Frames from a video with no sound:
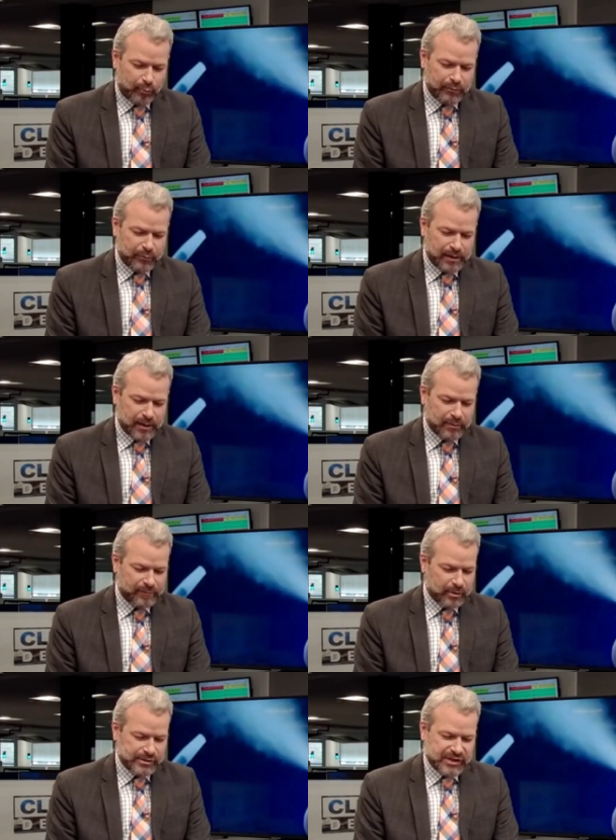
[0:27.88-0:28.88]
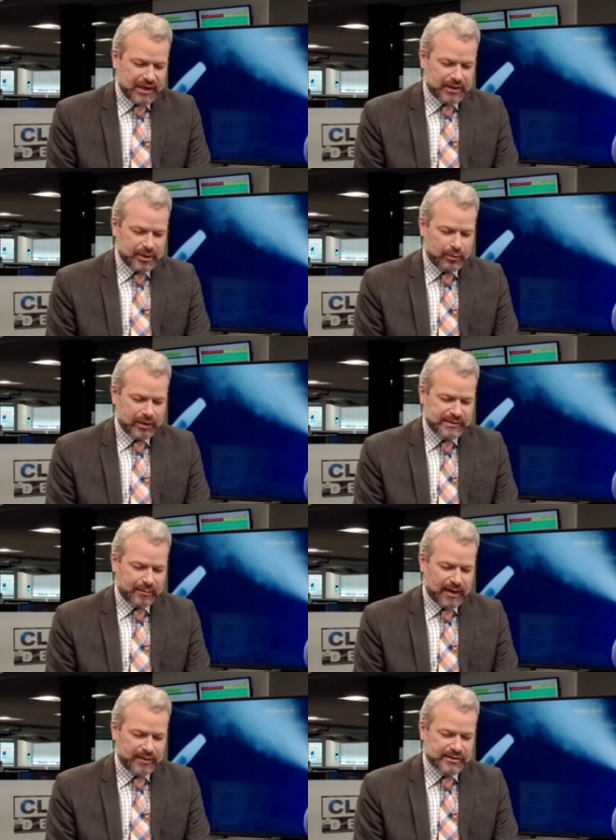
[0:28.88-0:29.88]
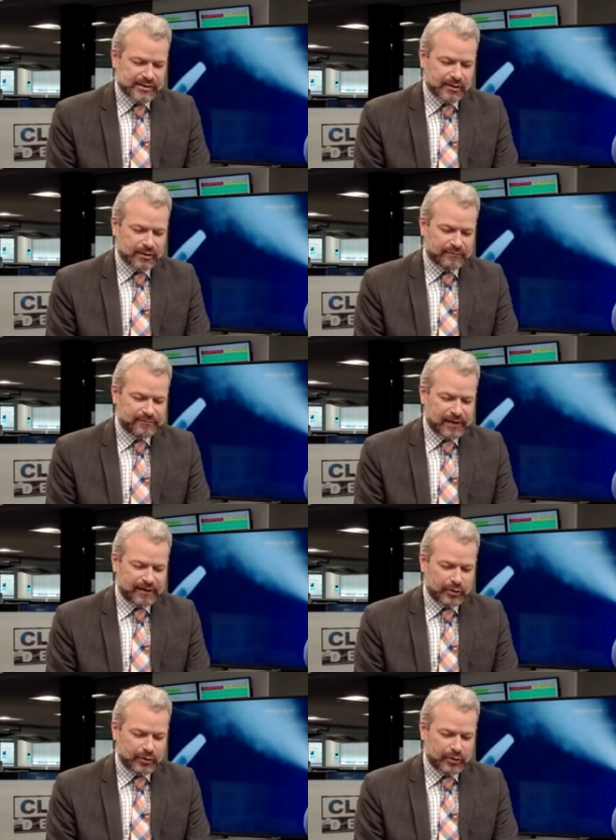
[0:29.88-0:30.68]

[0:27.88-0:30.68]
would become the first state in the U.S. to ban the sale of flavored